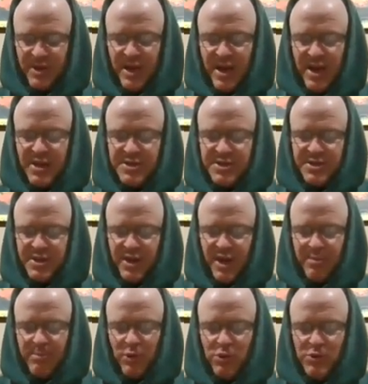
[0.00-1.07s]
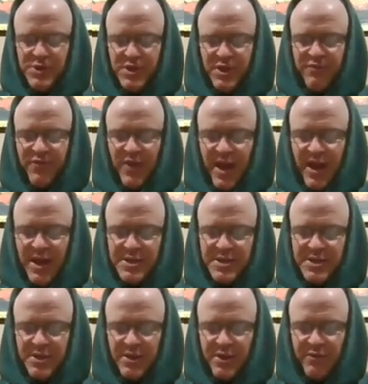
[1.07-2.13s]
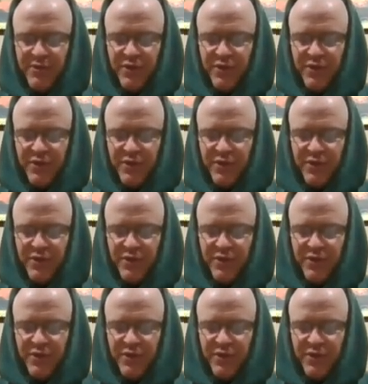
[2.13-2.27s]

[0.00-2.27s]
the last and most advanced